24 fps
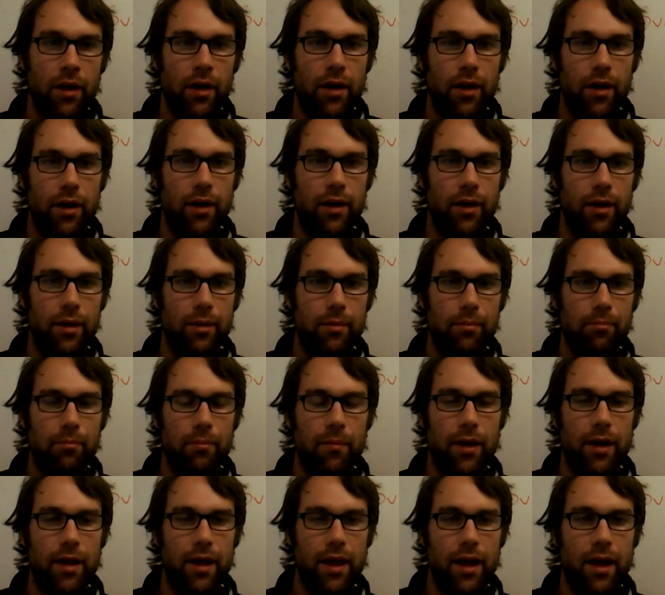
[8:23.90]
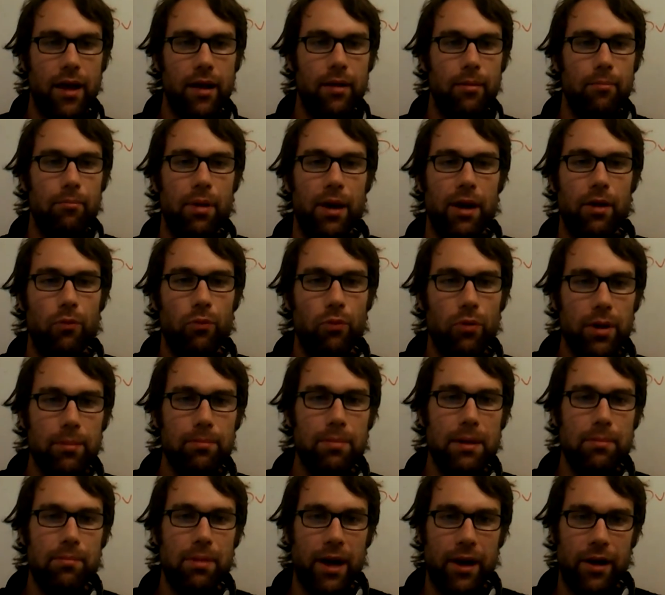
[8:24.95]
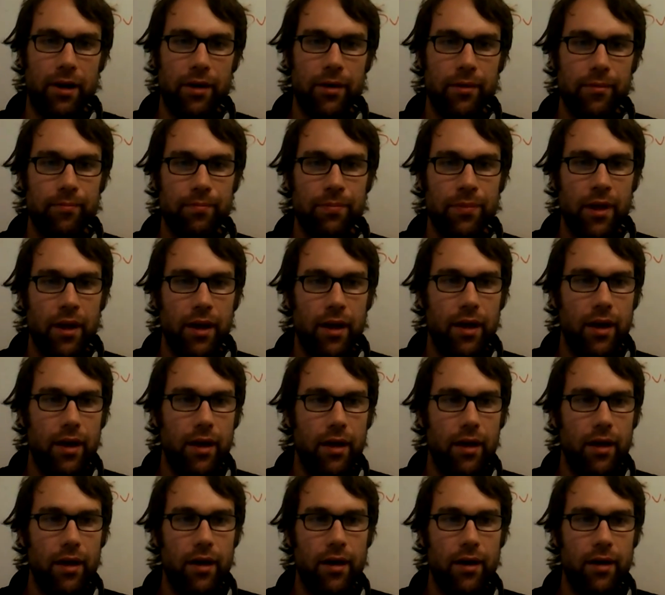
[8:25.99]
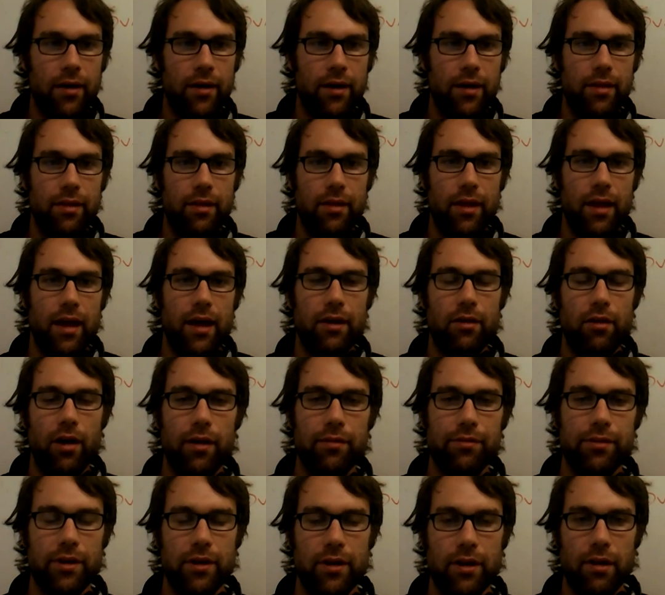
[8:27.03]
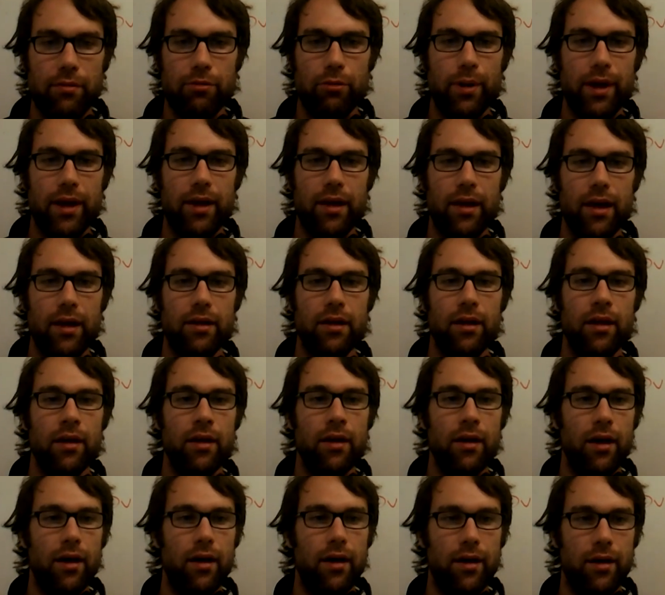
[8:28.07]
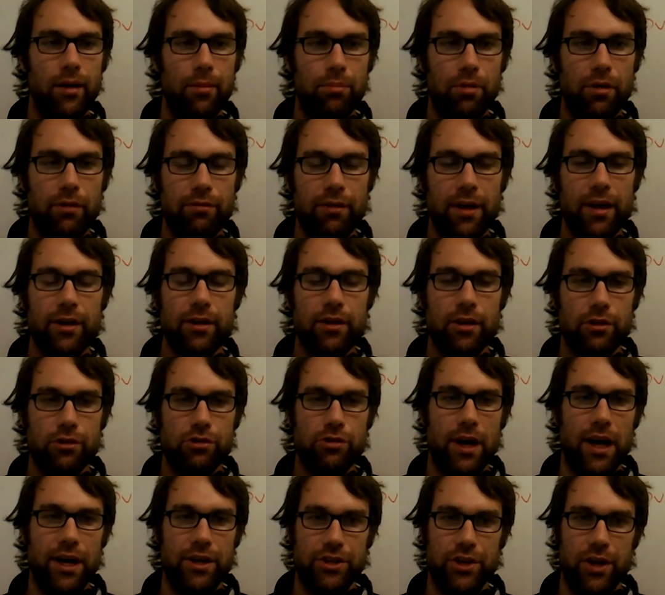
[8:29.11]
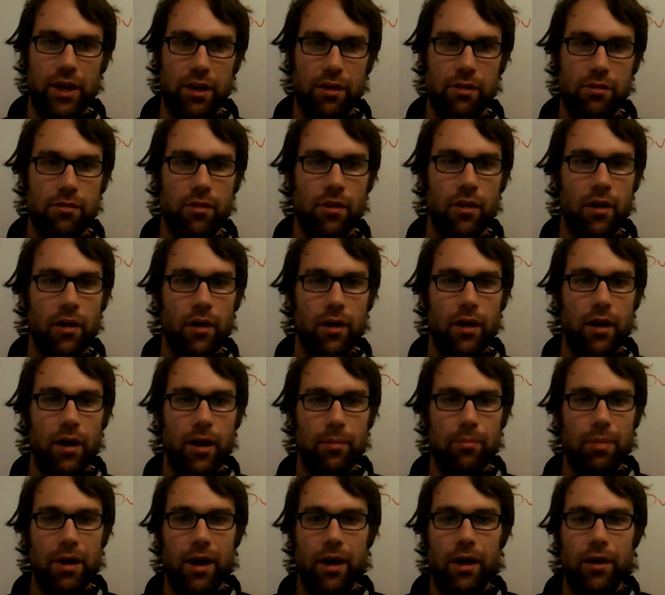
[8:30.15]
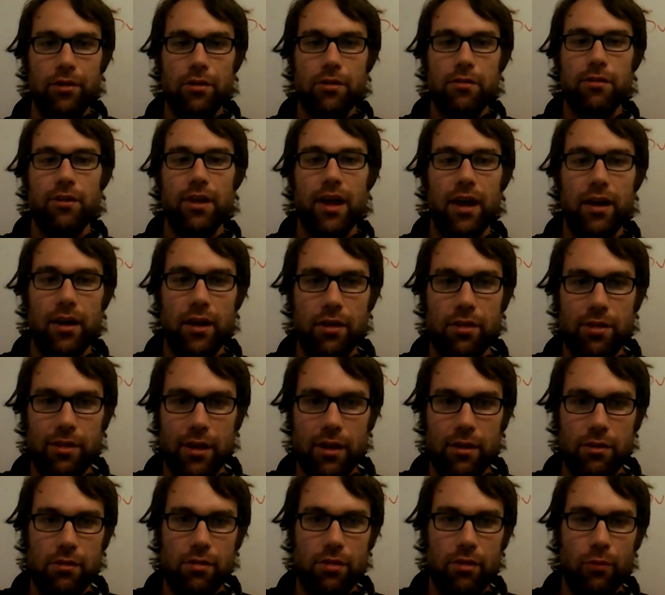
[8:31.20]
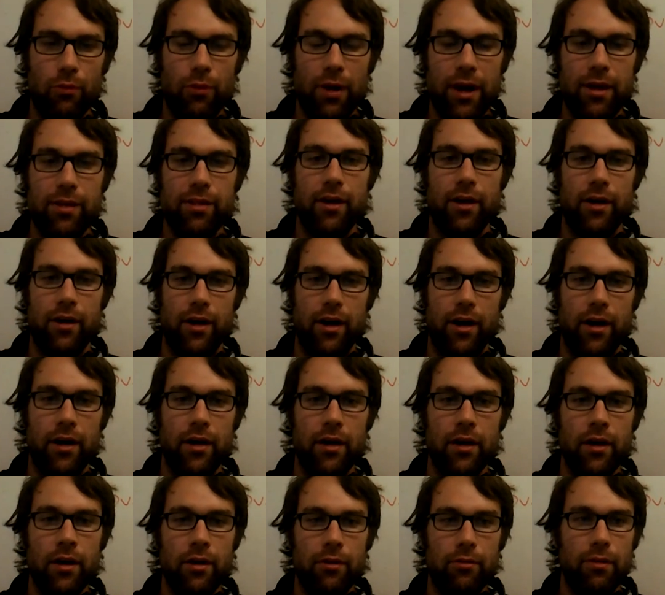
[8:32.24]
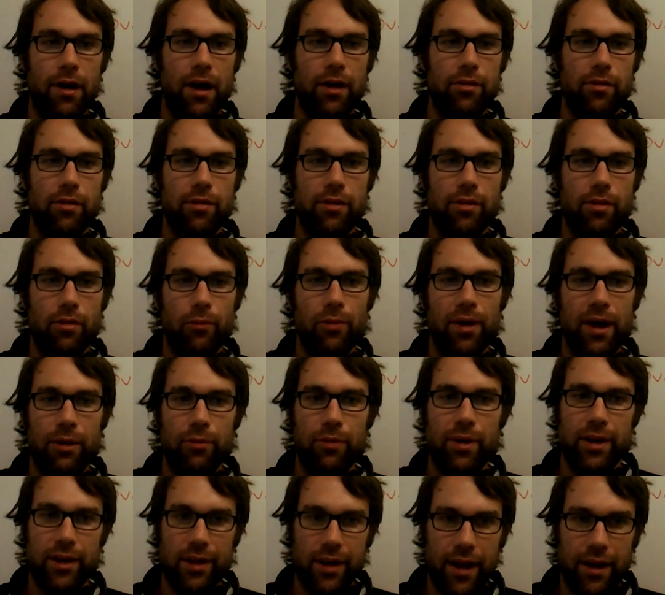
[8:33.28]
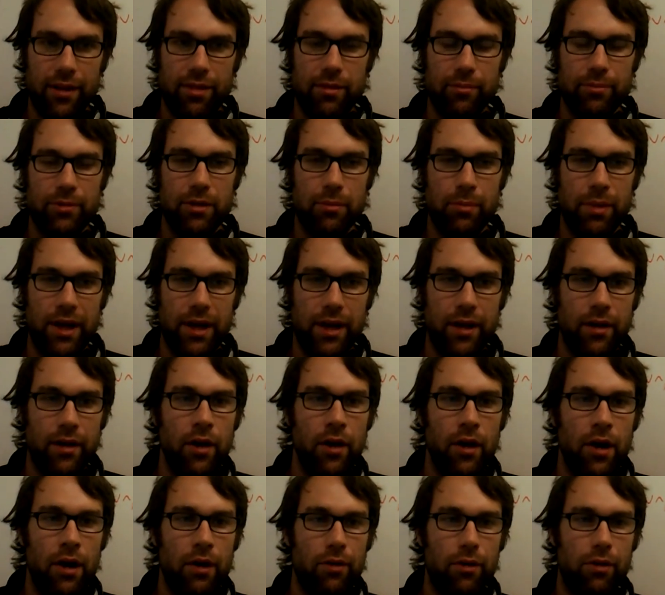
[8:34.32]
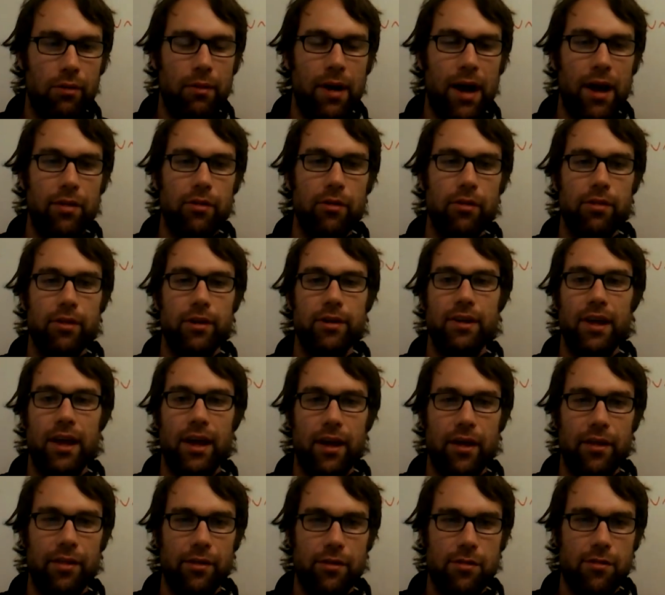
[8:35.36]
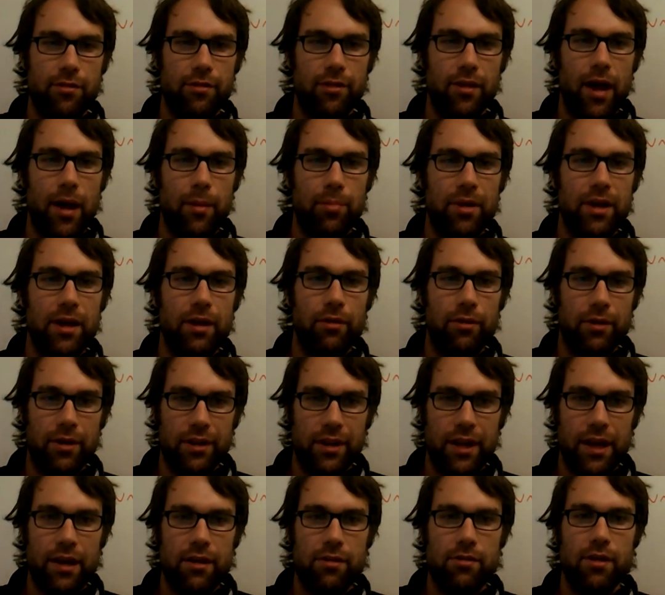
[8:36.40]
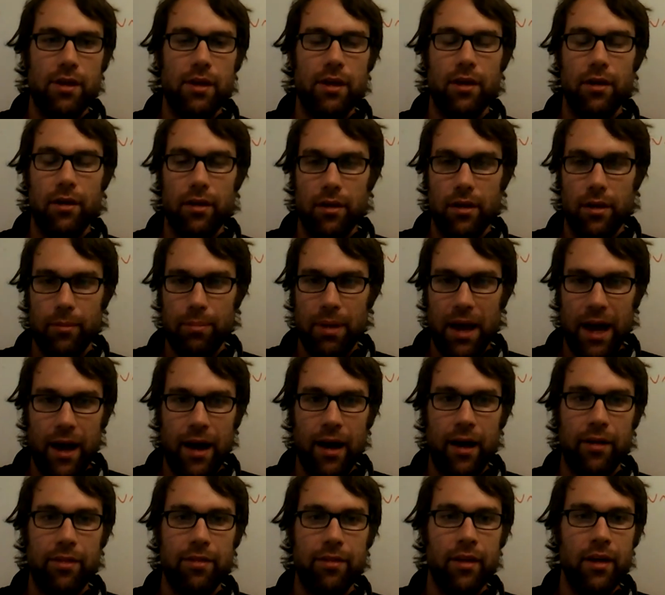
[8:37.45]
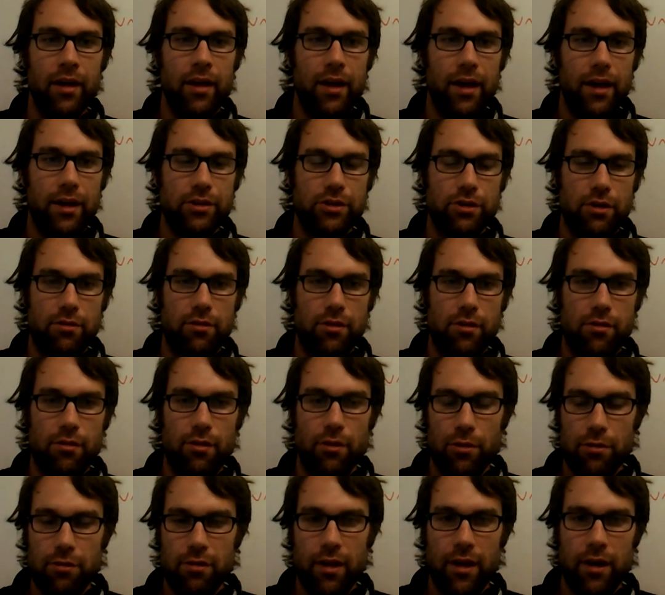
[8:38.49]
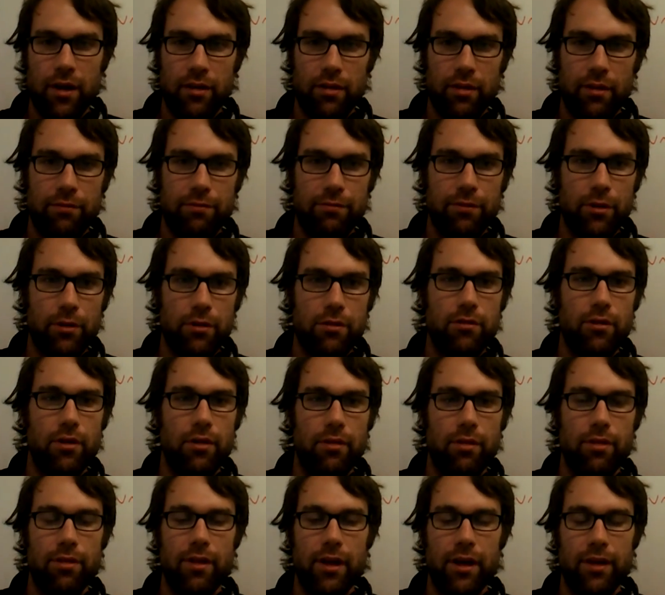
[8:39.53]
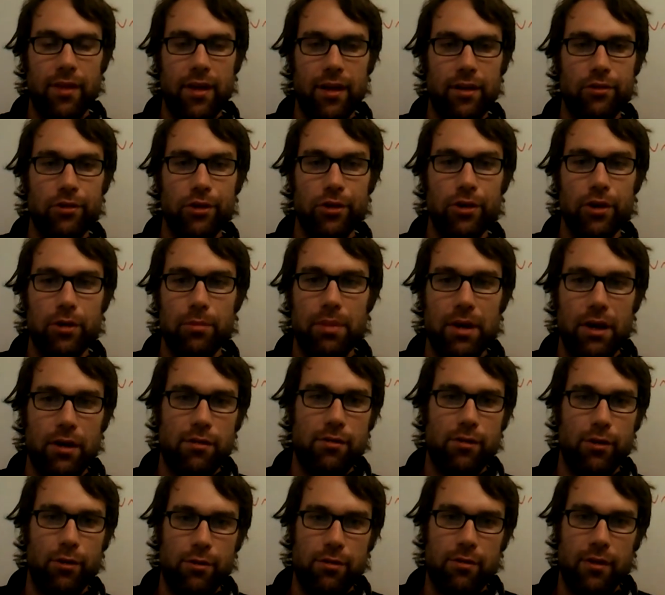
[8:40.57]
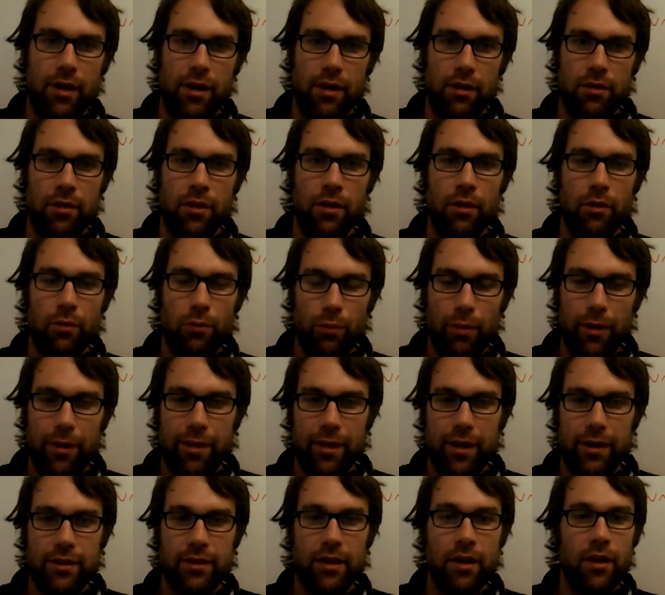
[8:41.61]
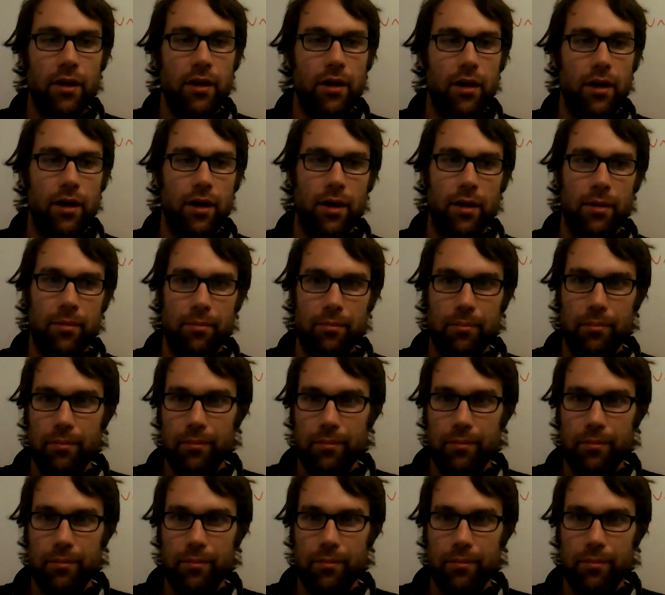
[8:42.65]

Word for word: Uh, and but it would be better, uh, and often enough we can uh, prevent tragedies uh, by understanding things the way they are, rather than the way we'd like them to be, or rather than taking the sloppy or lazy path and just associating the first thing that could be associated with it, uh,